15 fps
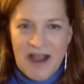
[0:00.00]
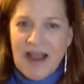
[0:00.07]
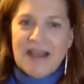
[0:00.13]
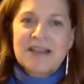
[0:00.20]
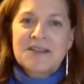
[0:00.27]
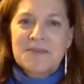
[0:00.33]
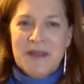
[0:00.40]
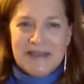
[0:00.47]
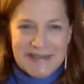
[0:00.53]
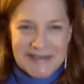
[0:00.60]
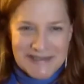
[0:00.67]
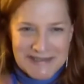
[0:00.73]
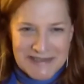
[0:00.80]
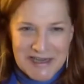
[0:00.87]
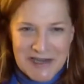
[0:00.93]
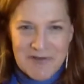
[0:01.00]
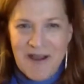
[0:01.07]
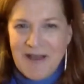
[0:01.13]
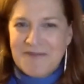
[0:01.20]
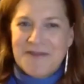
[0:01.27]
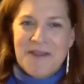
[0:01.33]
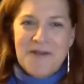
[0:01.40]
I expect to see you
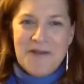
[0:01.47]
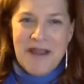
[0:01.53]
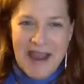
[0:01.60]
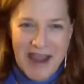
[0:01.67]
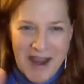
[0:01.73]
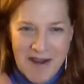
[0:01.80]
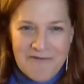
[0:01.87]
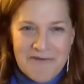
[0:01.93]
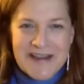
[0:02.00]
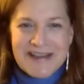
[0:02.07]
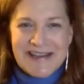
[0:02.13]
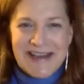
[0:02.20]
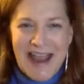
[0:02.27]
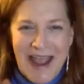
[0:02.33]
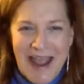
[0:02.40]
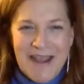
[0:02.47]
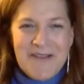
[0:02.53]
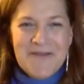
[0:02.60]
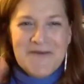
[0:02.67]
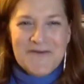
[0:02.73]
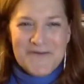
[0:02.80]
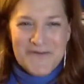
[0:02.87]
out there every
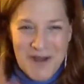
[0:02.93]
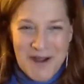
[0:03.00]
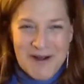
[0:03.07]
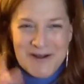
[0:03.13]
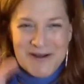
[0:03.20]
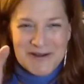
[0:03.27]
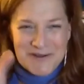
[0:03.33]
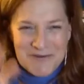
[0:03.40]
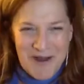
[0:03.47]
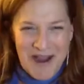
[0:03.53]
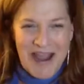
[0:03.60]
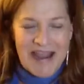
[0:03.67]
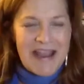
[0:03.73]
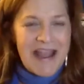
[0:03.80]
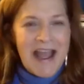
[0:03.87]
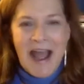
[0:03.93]
day Feng Shui.